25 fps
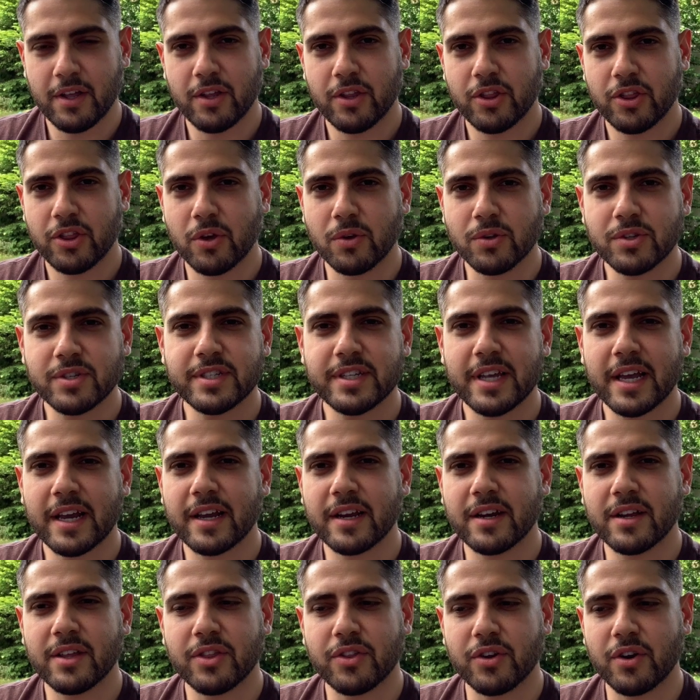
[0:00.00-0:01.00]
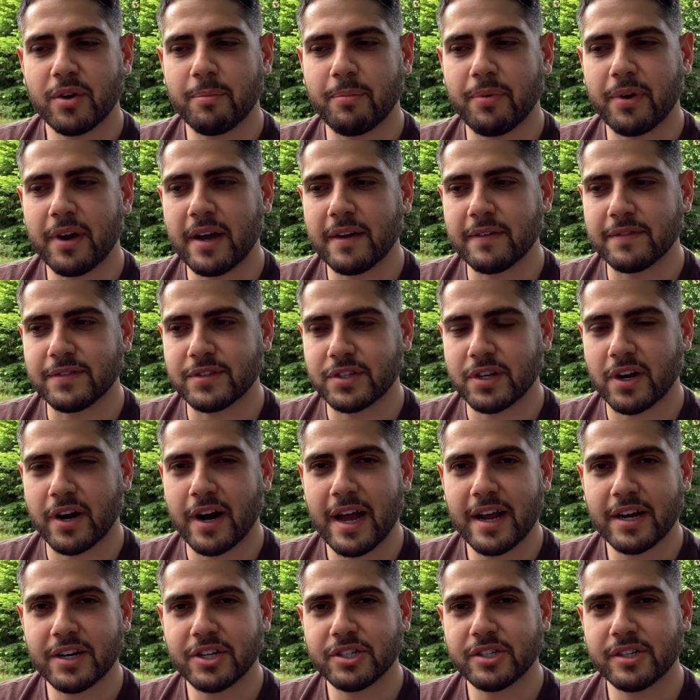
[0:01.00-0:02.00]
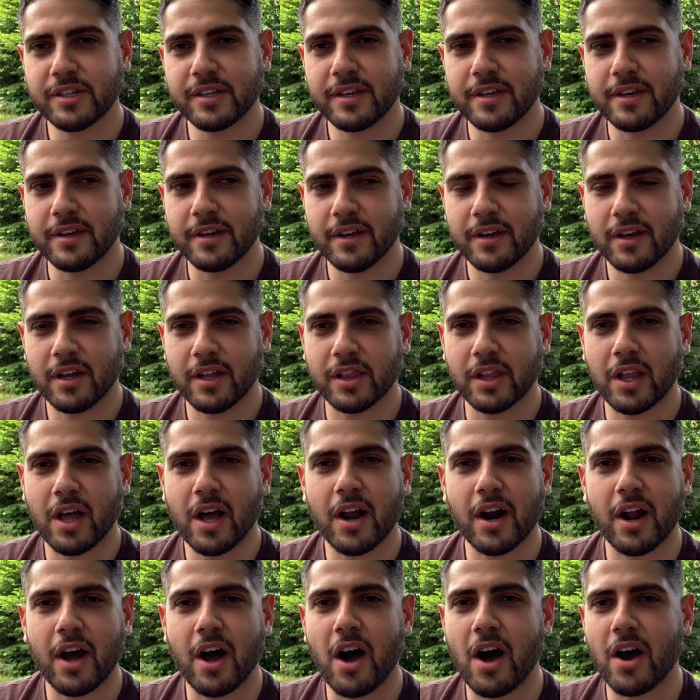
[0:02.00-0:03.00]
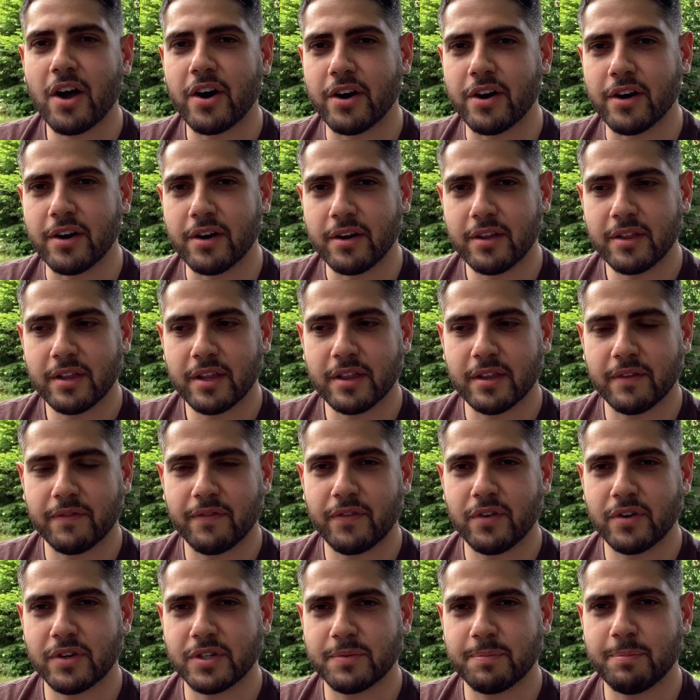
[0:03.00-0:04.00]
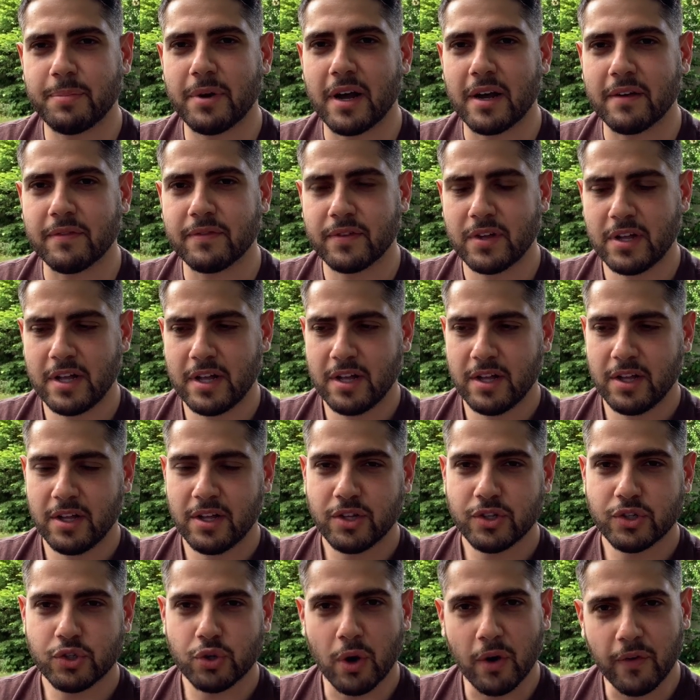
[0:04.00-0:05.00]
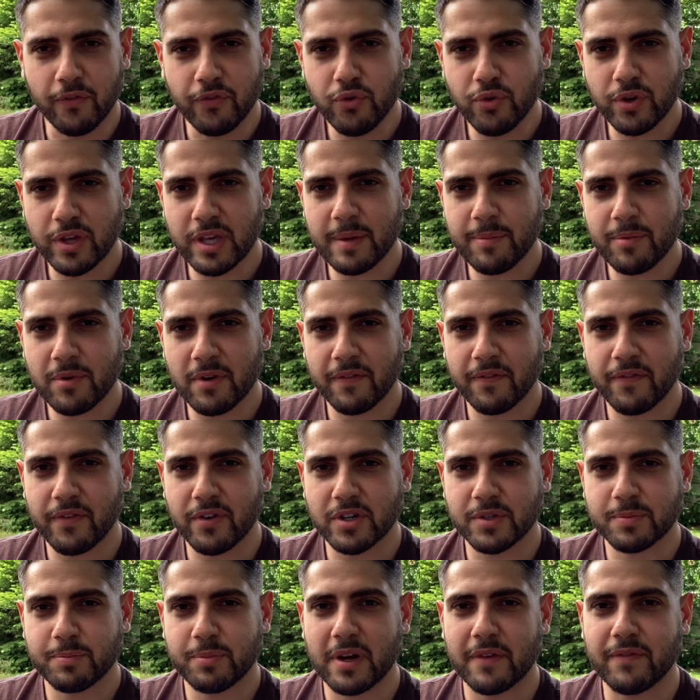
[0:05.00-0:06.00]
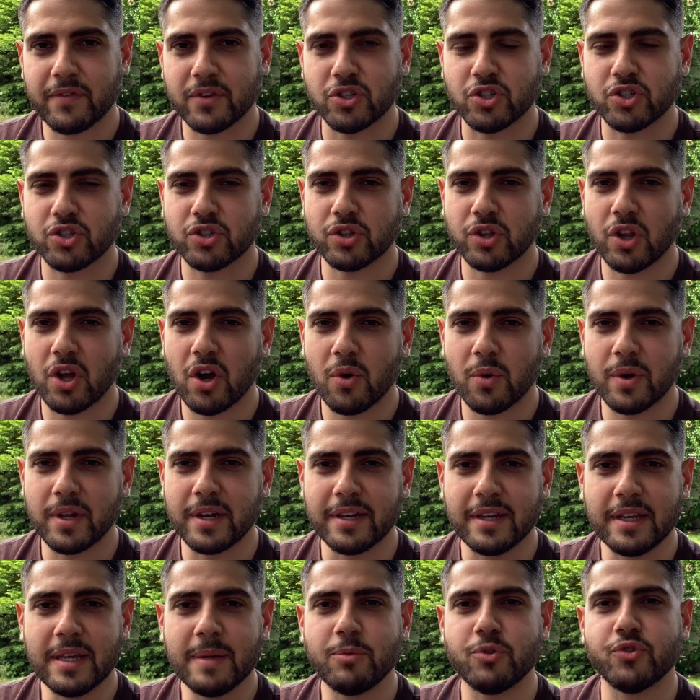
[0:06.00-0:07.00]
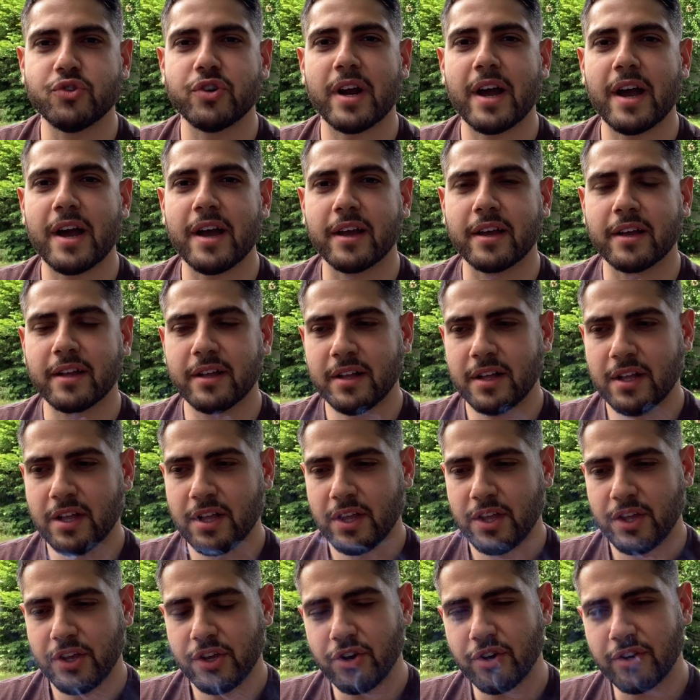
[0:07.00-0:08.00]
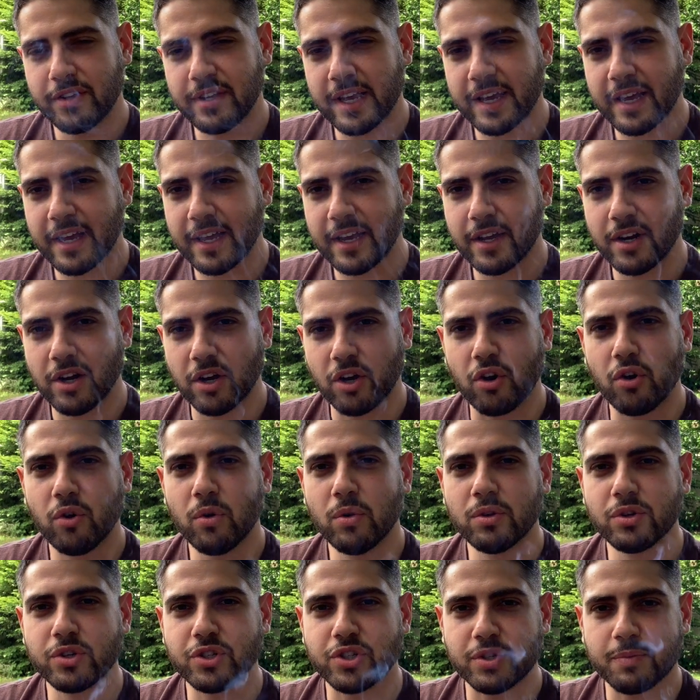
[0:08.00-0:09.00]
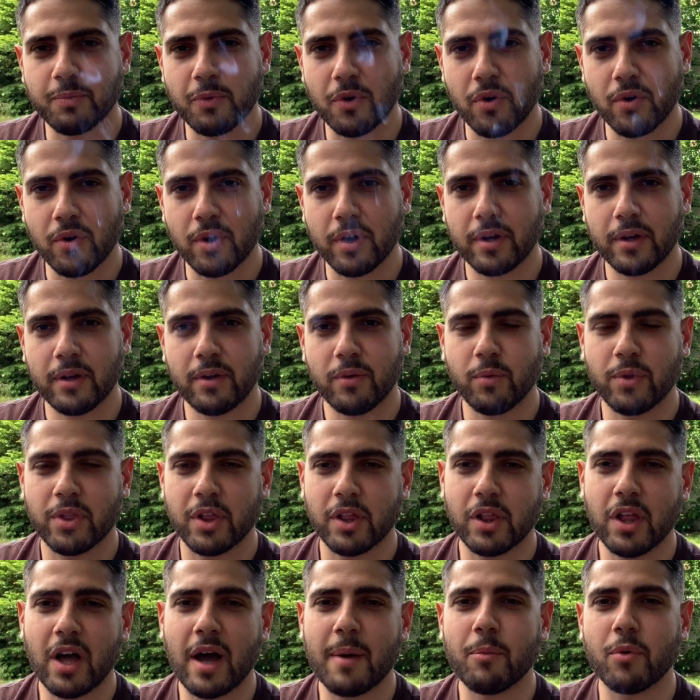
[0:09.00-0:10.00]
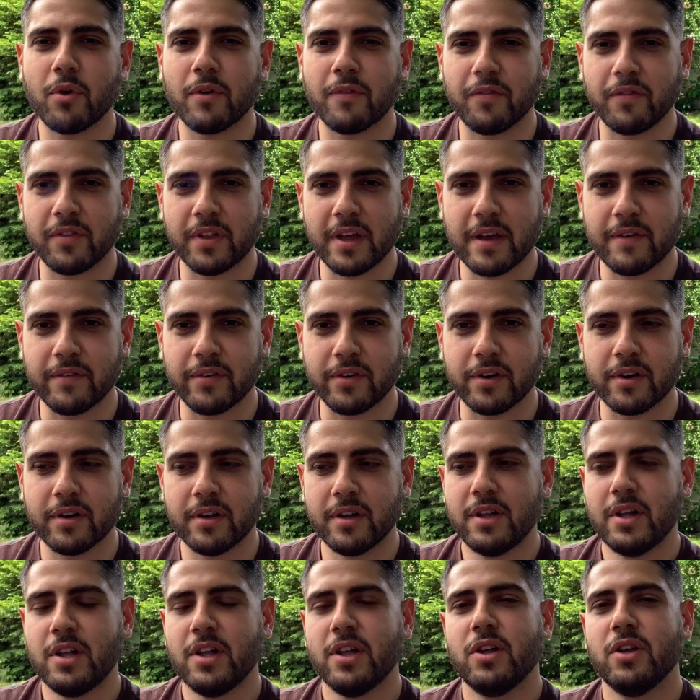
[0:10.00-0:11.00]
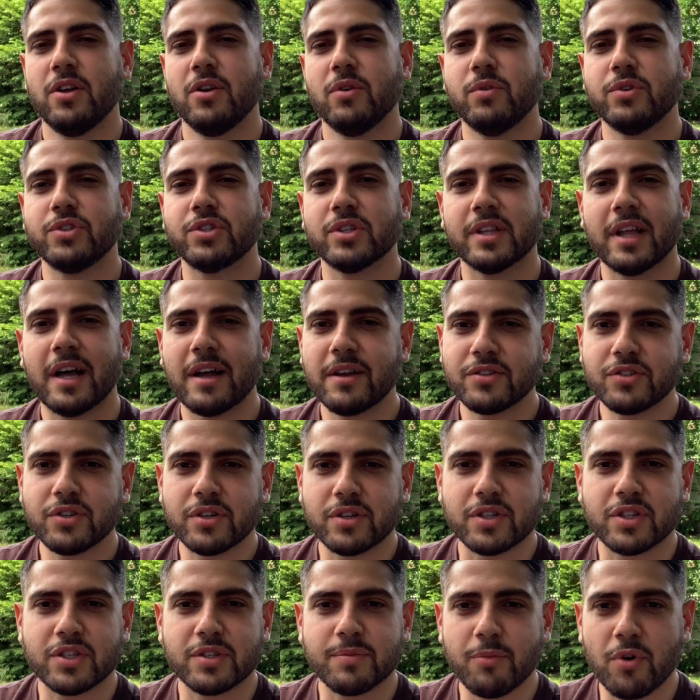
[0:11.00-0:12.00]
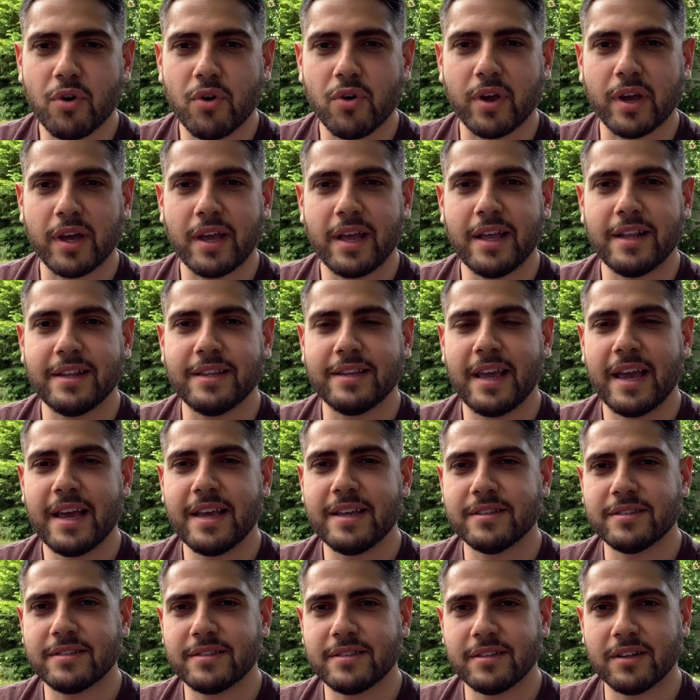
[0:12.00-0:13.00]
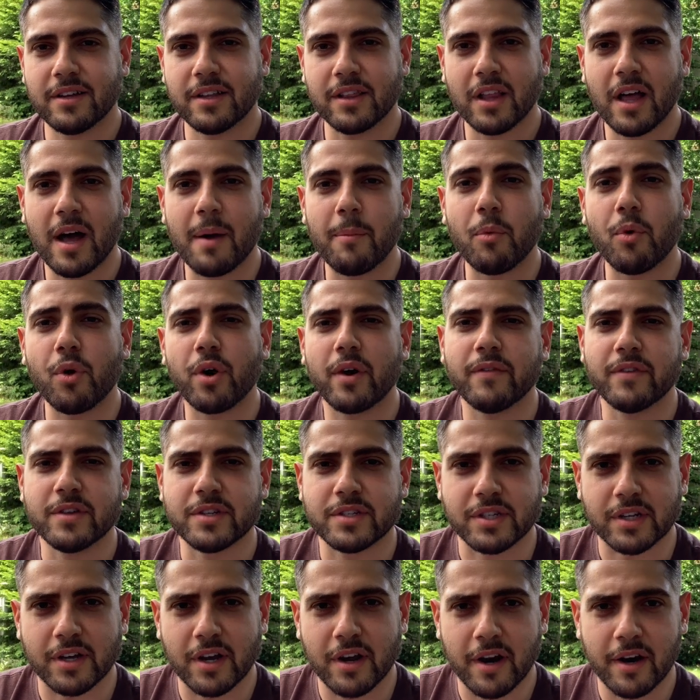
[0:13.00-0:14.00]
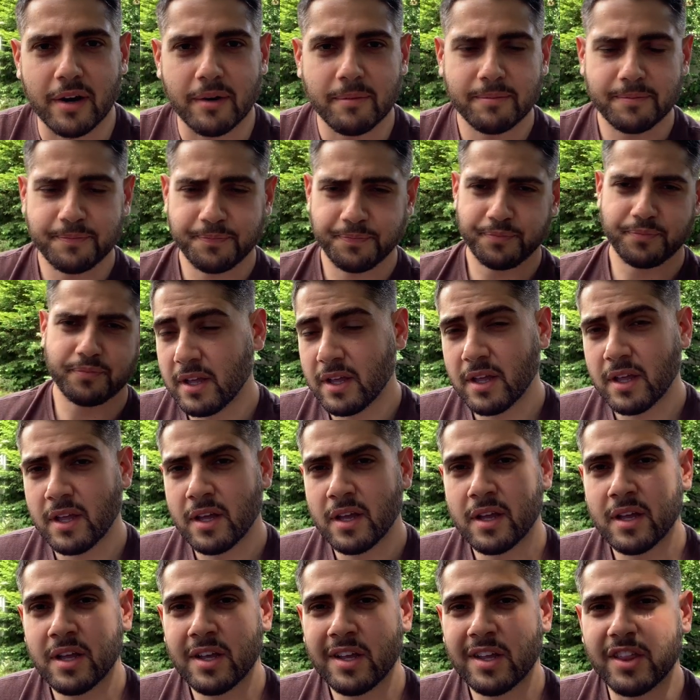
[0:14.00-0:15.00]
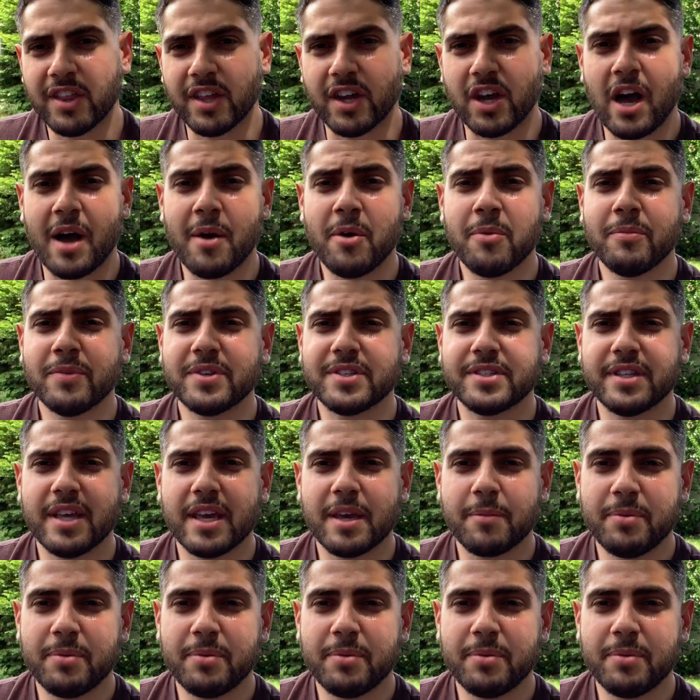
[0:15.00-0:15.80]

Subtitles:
those second and third puffs are actually a lot hotter than the first puff. So if you keep your first puff a slow and deep drag, you're taking in a cooler smoke with a lot more flavor, which allows you to smoke and taste a lot more of the cigar. The common mistake